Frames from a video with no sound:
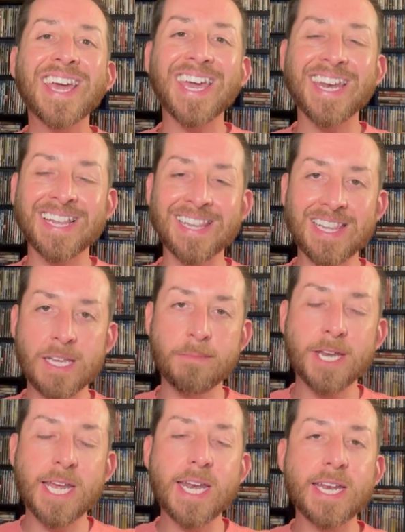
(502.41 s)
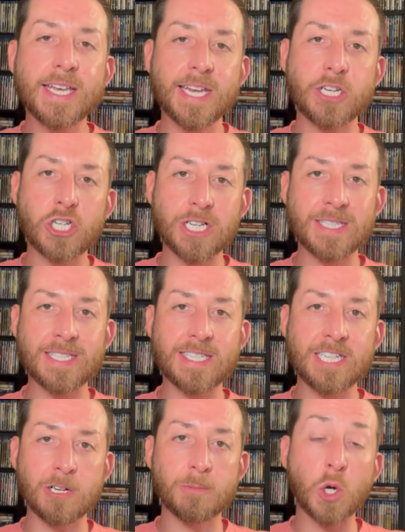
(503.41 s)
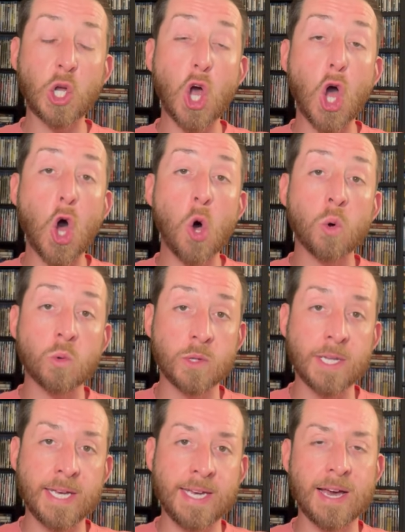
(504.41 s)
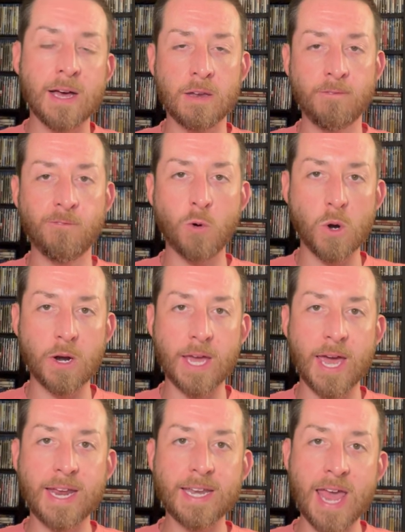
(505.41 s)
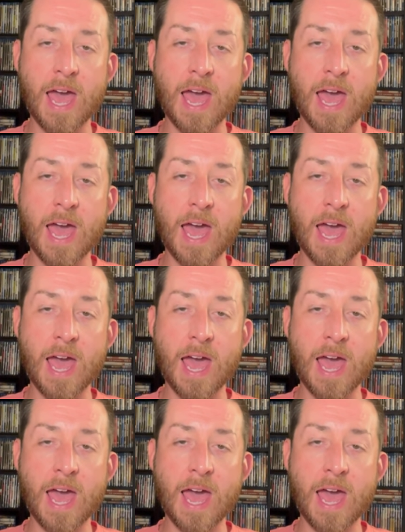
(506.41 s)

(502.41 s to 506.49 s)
in a limited edition SteelBook only on 4K.